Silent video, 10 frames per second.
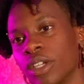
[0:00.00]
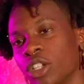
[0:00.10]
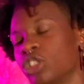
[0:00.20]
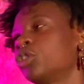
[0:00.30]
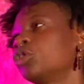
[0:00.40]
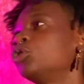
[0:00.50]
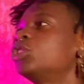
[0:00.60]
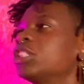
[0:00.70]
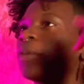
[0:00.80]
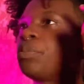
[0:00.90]
So you
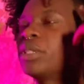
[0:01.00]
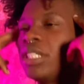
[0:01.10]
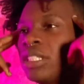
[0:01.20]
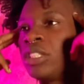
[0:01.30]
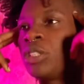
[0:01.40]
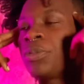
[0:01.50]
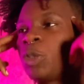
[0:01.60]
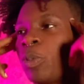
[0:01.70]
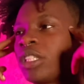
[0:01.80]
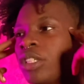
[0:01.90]
just got to put things into
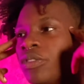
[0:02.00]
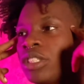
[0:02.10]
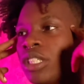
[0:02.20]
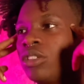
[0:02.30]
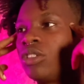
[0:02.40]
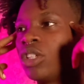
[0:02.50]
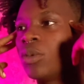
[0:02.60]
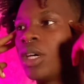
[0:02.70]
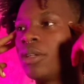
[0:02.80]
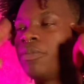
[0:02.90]
perspective and say, you know
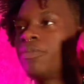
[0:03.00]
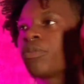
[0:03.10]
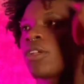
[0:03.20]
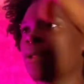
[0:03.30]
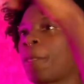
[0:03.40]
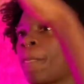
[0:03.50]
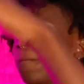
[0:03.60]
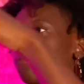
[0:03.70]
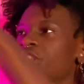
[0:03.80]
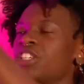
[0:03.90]
what?
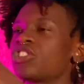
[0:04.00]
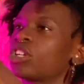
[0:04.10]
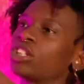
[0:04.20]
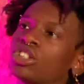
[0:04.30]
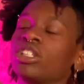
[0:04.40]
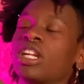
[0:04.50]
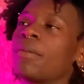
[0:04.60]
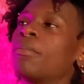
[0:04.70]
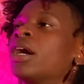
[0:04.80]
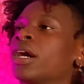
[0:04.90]
These thoughts are not
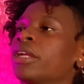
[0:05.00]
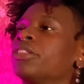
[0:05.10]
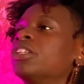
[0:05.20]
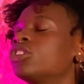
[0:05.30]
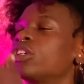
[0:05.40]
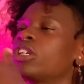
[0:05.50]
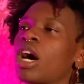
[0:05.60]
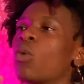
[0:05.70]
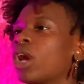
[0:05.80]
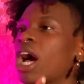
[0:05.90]
mine. These are
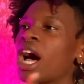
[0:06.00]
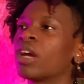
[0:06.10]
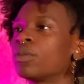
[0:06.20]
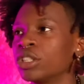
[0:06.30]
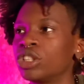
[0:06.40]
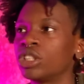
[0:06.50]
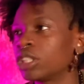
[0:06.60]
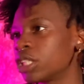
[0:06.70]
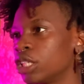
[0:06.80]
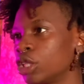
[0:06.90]
not what I
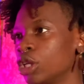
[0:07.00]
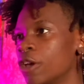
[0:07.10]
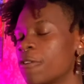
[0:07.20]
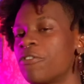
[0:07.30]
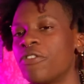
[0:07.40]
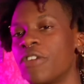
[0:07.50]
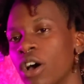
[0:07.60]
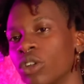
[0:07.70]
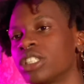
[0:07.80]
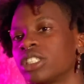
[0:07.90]
originally
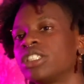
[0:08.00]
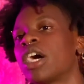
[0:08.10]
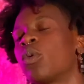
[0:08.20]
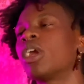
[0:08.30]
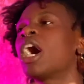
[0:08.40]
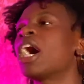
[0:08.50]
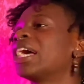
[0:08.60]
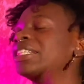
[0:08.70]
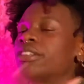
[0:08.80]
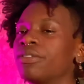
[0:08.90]
felt. This is not what I
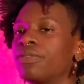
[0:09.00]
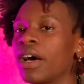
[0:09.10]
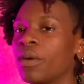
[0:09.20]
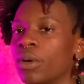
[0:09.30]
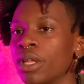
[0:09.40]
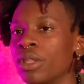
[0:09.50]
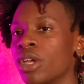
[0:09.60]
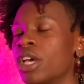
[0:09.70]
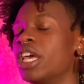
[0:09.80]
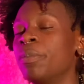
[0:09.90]
identify with.
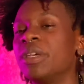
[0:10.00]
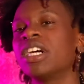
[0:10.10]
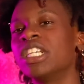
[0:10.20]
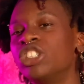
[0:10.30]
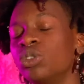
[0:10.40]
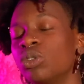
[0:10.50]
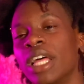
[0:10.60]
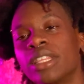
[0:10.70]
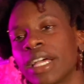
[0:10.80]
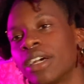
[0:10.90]
And because you
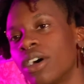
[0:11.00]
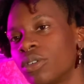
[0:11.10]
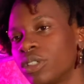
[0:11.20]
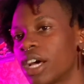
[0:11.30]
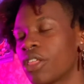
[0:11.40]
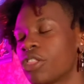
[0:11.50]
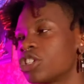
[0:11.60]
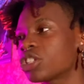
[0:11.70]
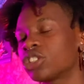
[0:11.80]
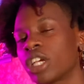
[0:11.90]
let that go, now these
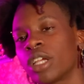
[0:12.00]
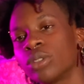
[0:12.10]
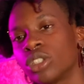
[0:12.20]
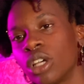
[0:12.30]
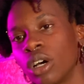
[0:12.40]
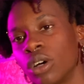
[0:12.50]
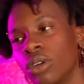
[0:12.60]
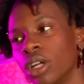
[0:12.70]
thoughts are able to go.